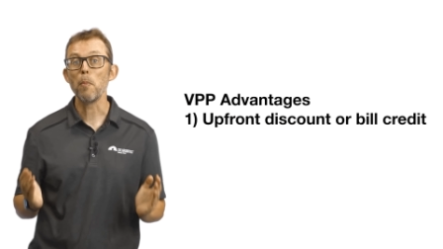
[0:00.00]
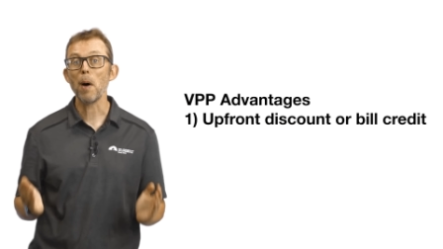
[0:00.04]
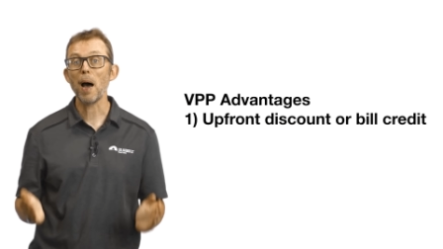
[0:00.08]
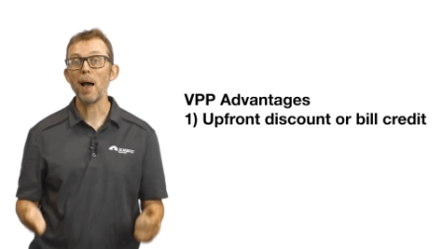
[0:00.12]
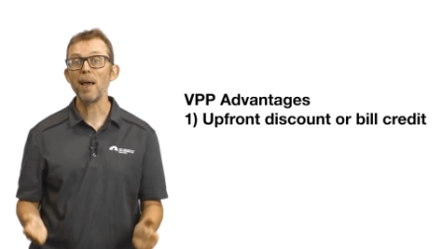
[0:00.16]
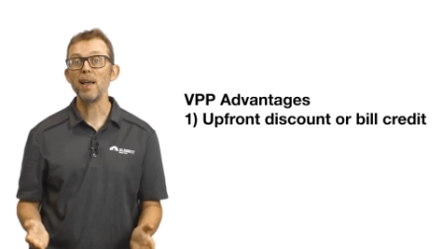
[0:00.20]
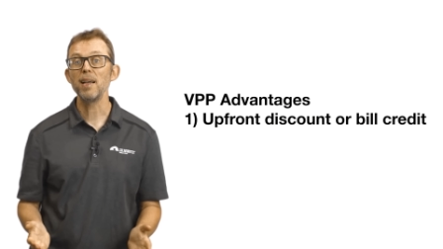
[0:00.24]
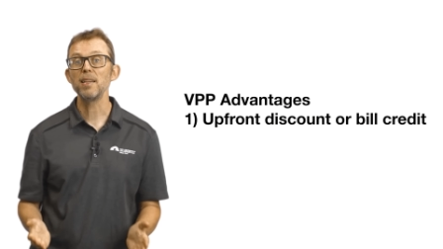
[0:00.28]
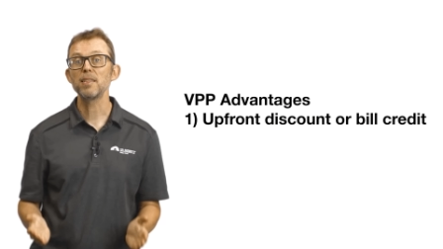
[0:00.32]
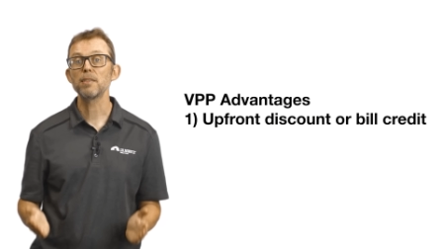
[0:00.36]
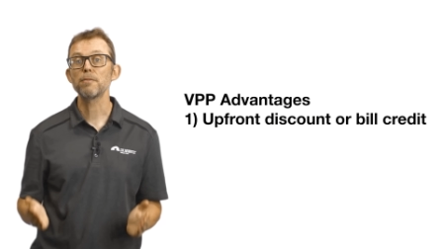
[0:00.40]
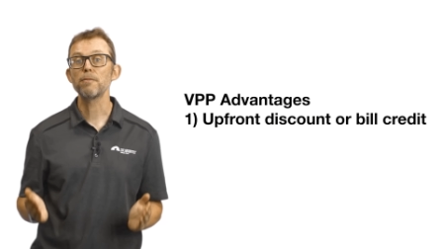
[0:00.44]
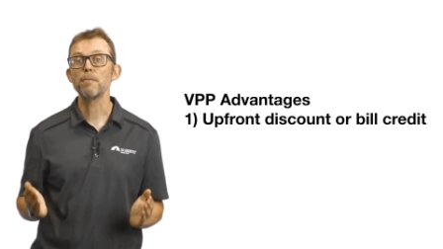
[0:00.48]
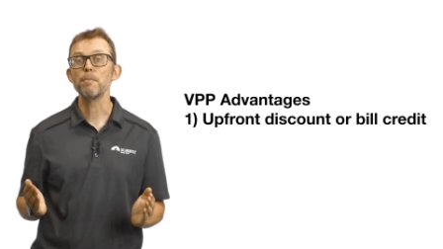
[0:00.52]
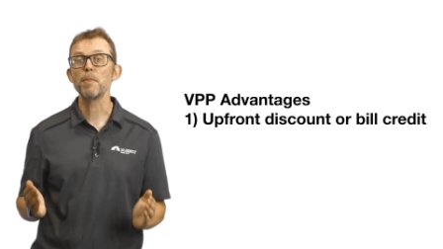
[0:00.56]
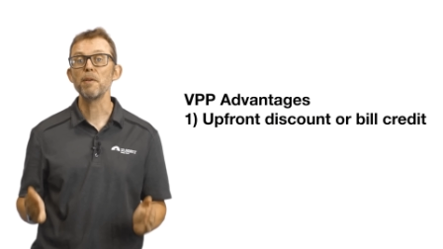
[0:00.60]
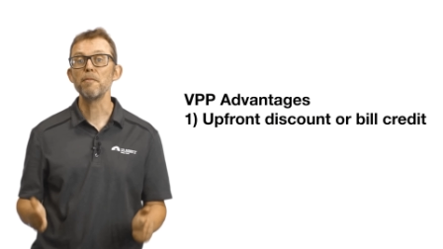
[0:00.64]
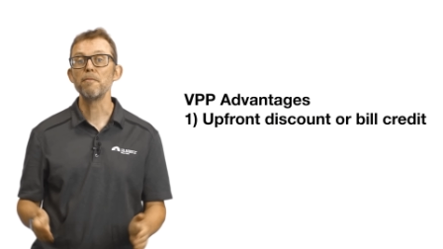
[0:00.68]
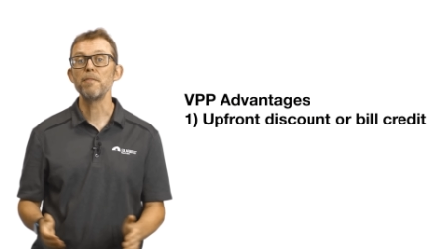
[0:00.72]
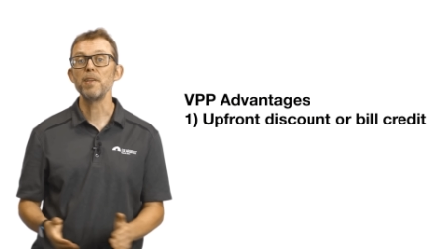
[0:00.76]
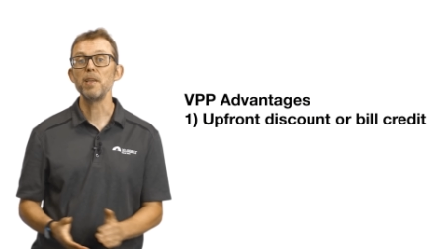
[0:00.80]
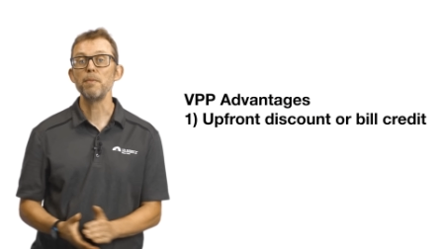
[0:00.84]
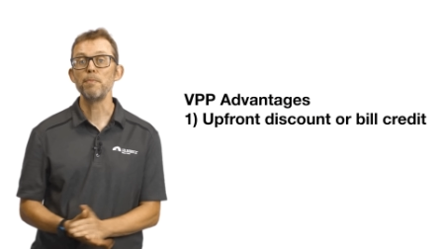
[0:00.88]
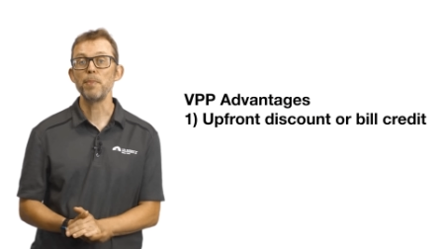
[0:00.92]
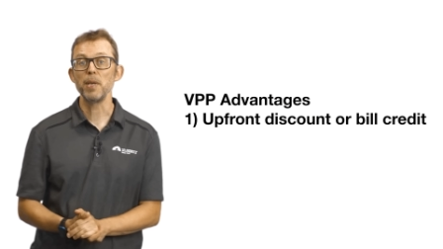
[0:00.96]
buy it from the
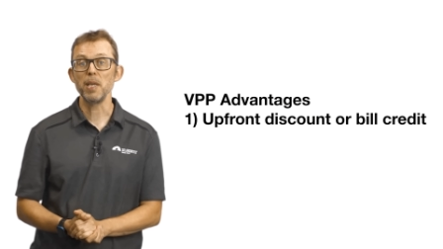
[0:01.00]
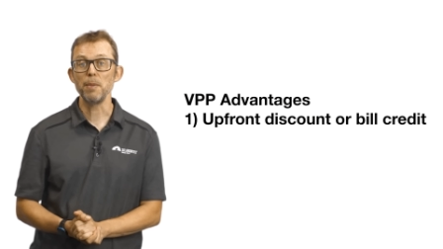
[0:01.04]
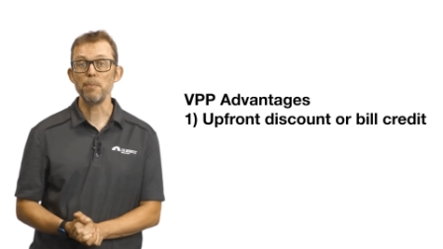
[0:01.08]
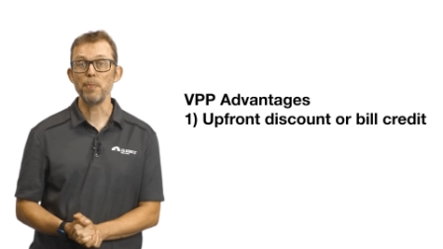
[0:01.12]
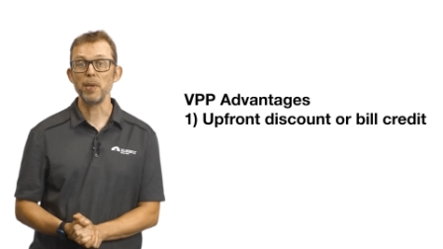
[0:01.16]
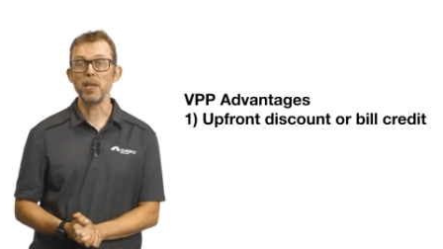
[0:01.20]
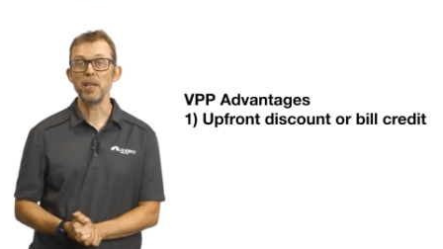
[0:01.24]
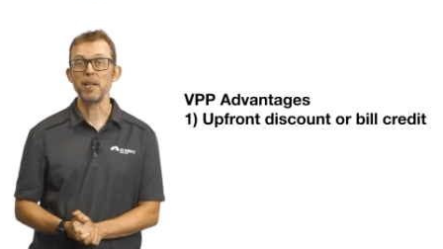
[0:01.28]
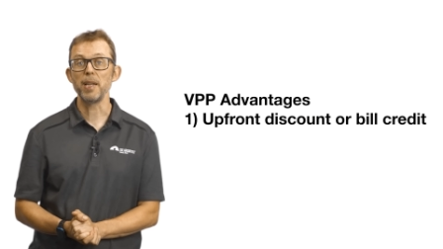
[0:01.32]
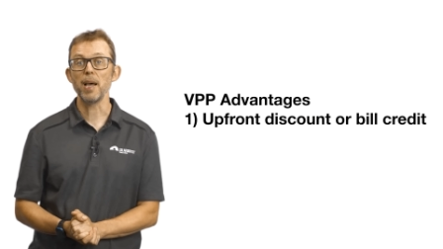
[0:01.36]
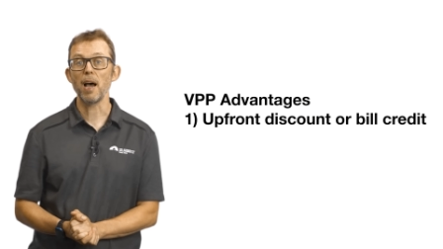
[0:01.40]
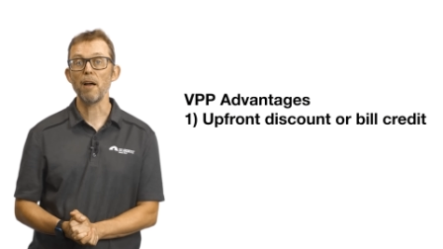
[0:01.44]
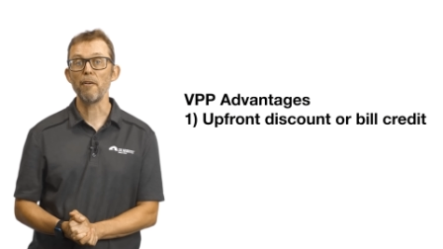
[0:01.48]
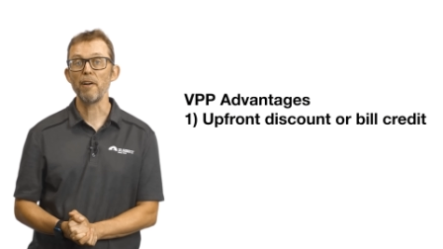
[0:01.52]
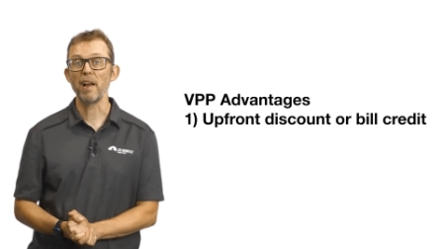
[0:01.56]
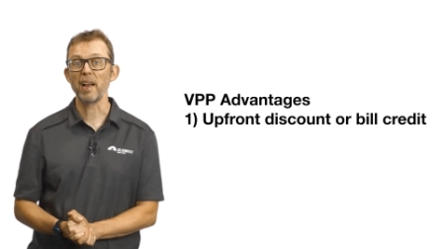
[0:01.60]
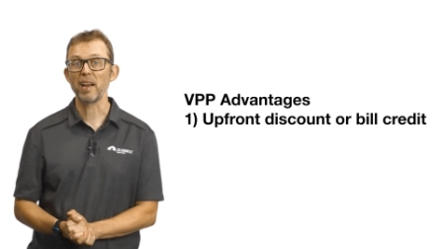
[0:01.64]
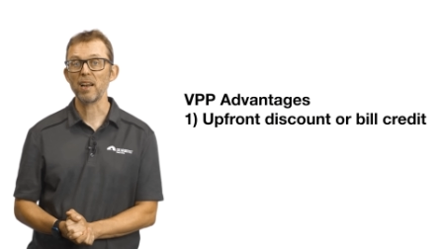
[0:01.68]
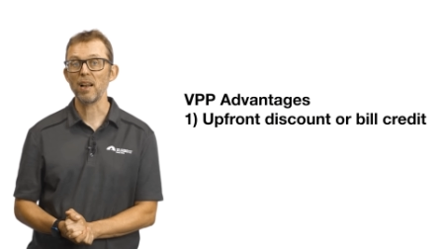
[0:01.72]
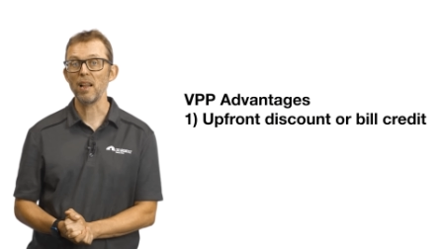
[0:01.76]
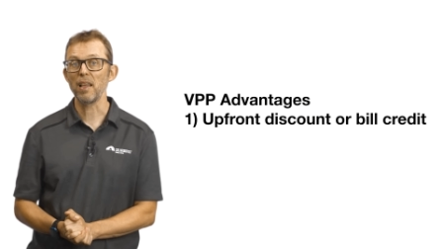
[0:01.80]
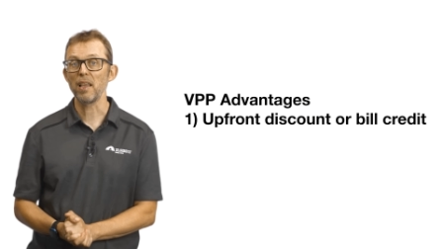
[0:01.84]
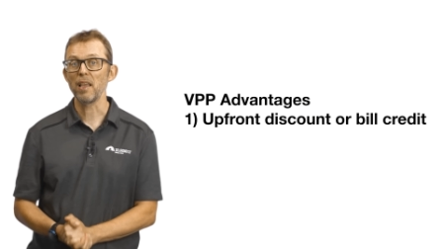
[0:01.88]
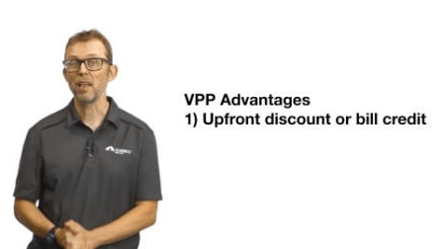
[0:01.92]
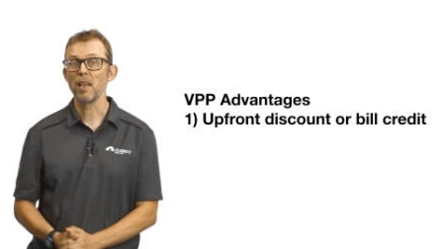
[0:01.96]
VPP
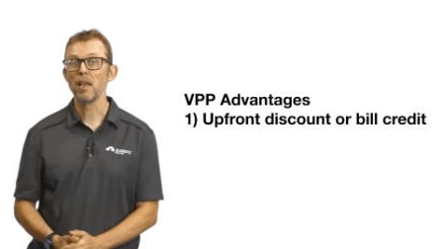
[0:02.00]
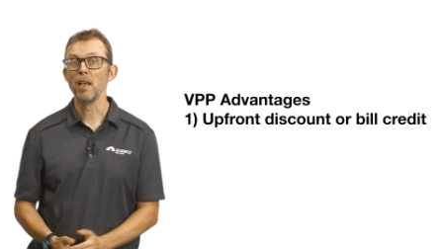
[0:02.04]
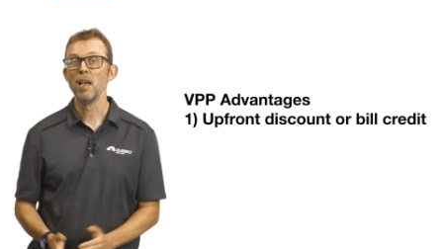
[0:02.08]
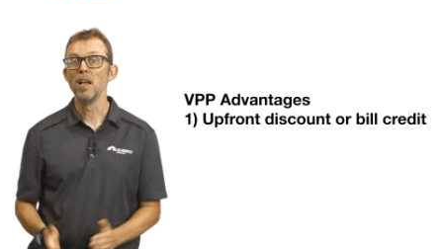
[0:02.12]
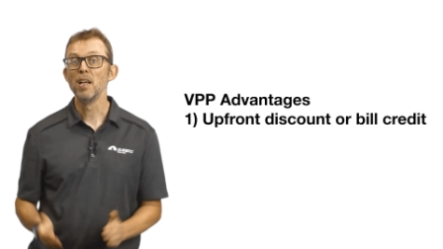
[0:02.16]
directly.